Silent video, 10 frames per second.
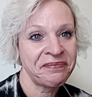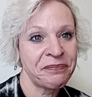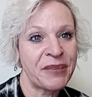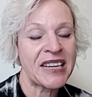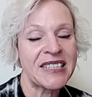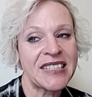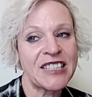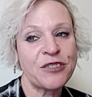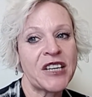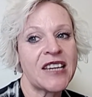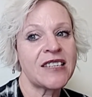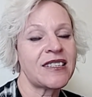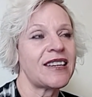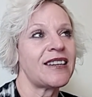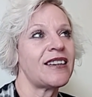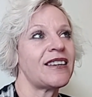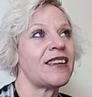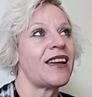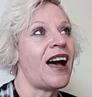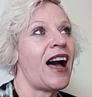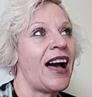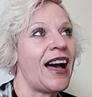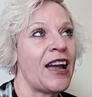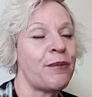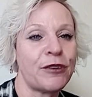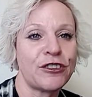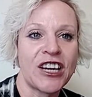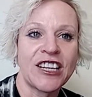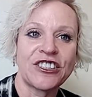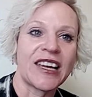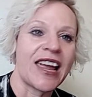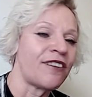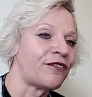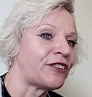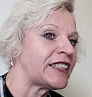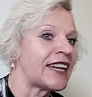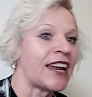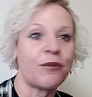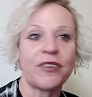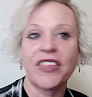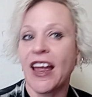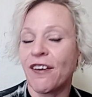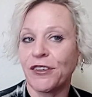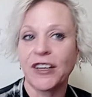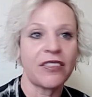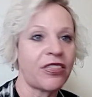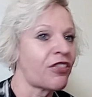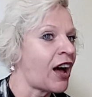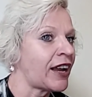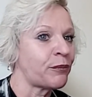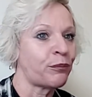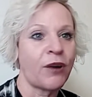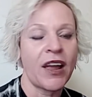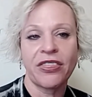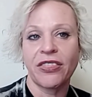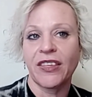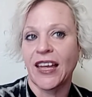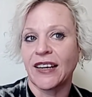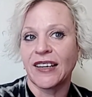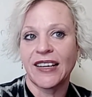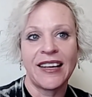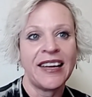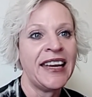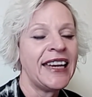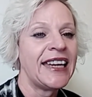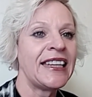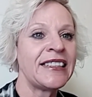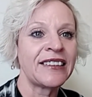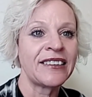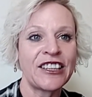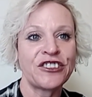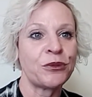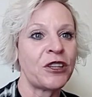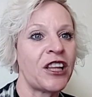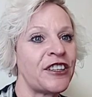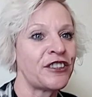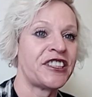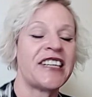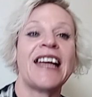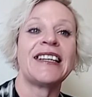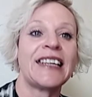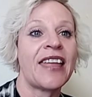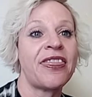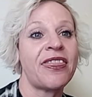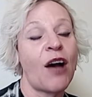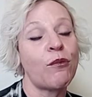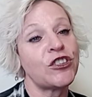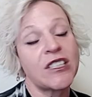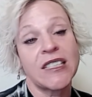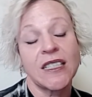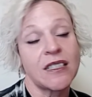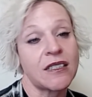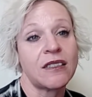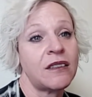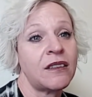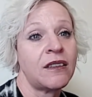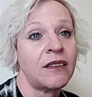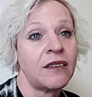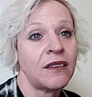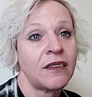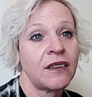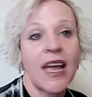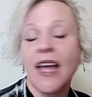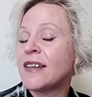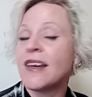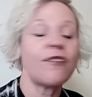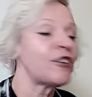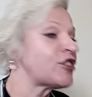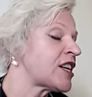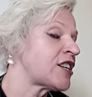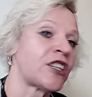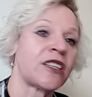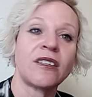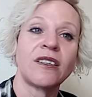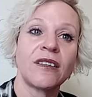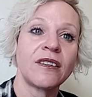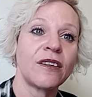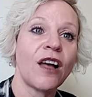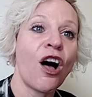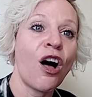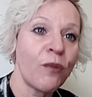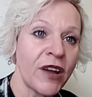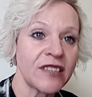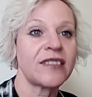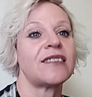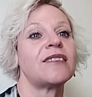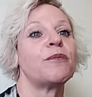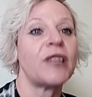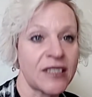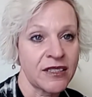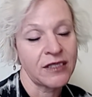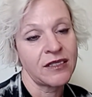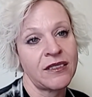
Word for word: Because this one is hyper changing every day with every thought, breath, and intellectual understanding. And that one just is. And never changing. Always bliss.